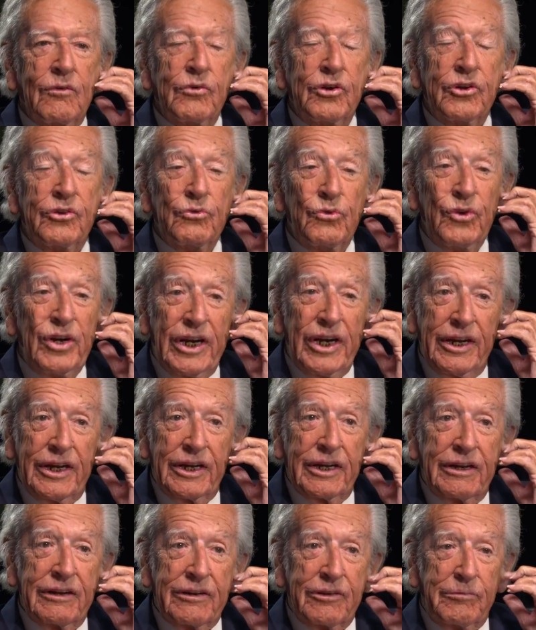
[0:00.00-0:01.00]
was
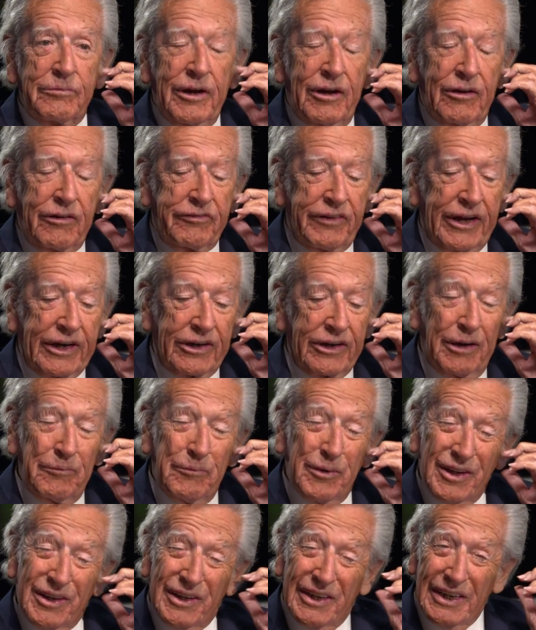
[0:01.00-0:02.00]
reading it. As a matter of fact, I
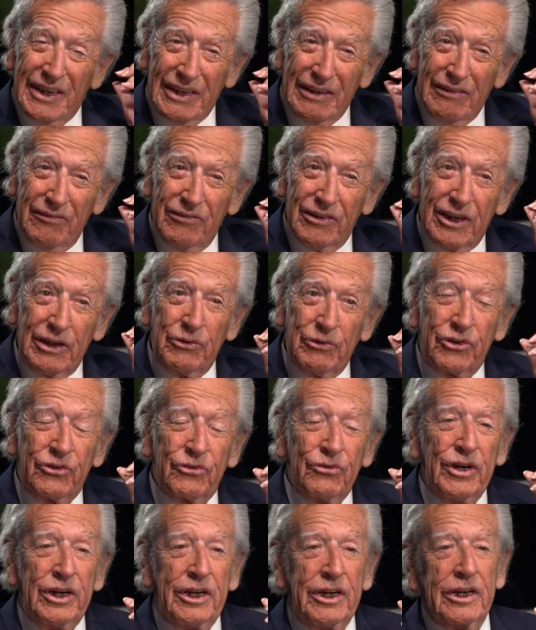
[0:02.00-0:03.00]
believe he was
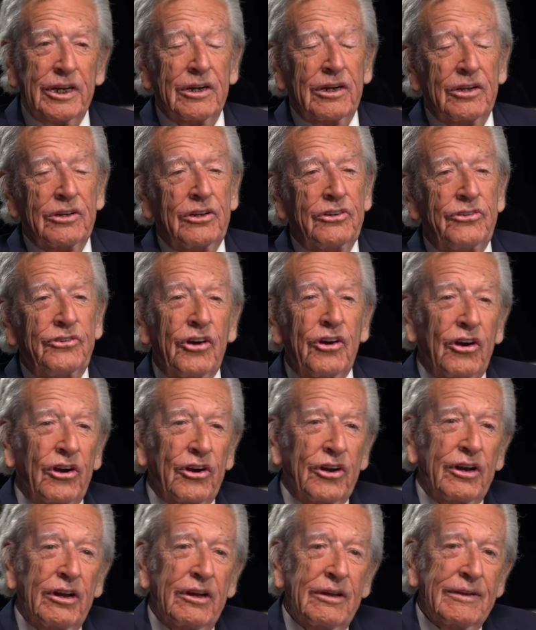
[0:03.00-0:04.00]
reading it on the
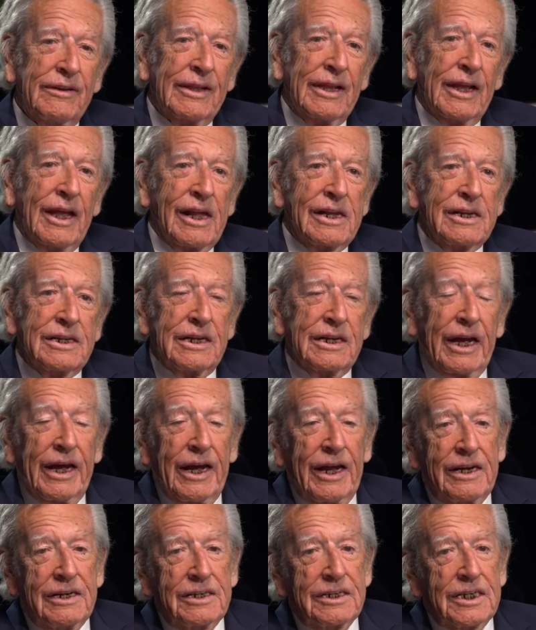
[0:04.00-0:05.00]
John.
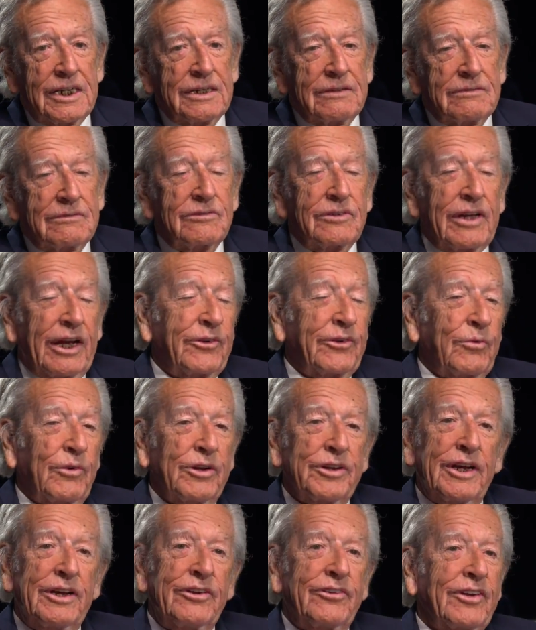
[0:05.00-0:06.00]
And that's
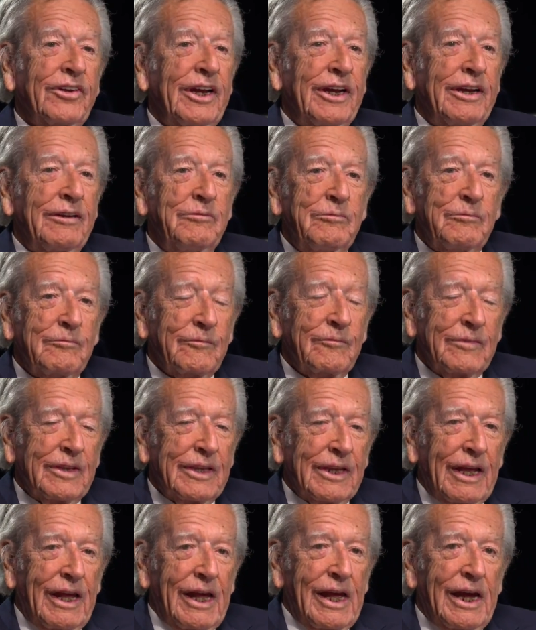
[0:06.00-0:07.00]
what they said.
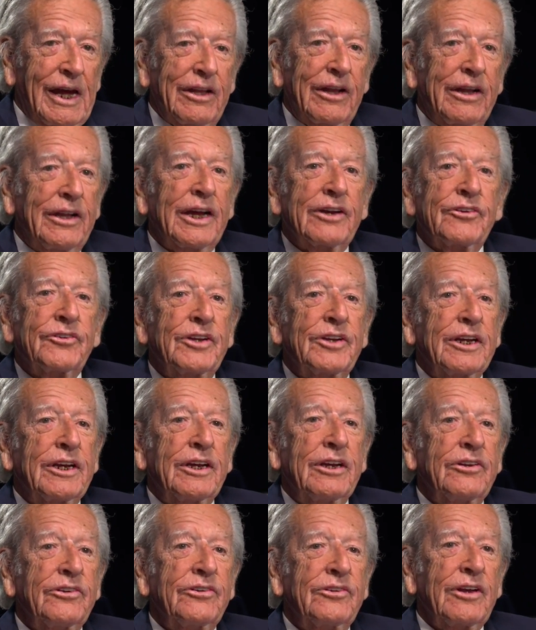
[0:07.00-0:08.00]
And the next thing
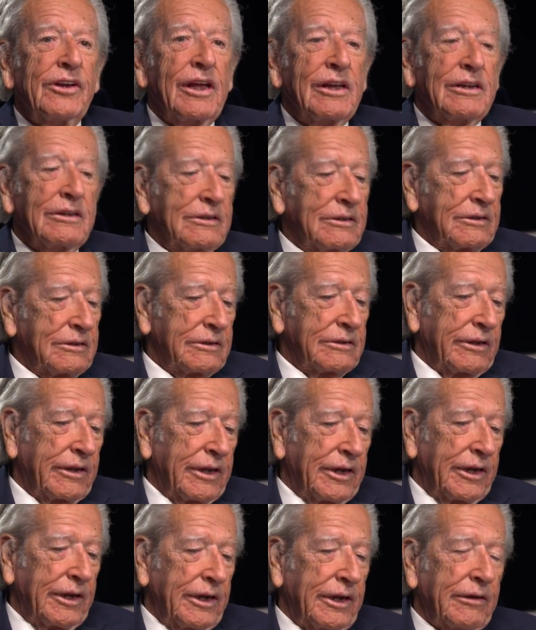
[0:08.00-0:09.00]
is,
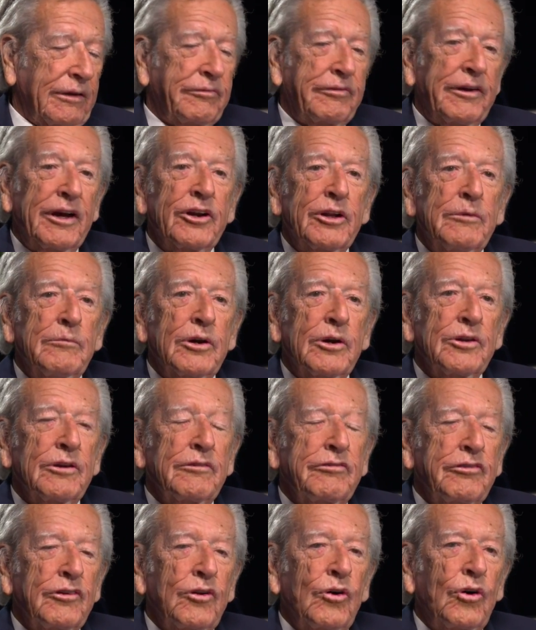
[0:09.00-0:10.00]
they found him on the
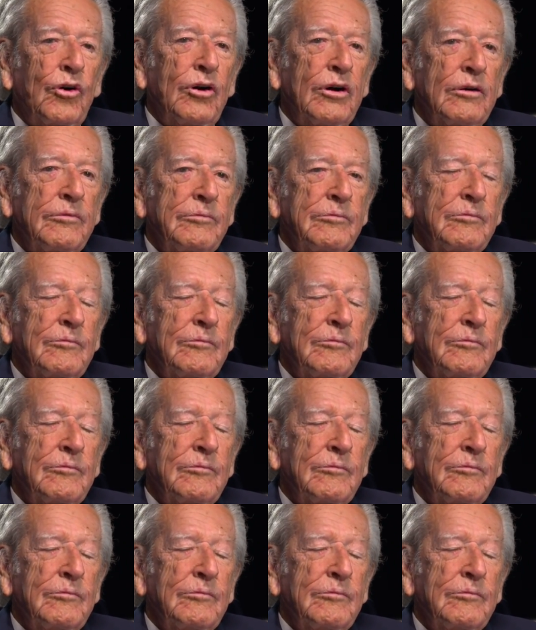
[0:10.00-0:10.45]
floor